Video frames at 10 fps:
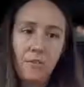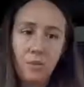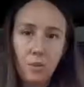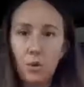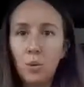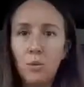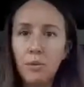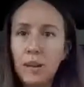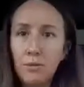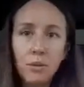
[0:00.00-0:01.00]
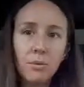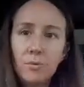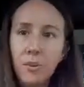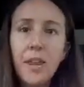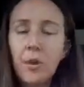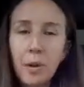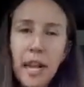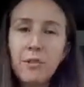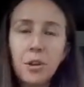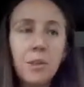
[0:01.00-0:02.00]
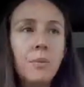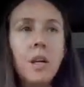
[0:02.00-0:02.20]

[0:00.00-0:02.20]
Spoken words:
you don't ever feel that way ever.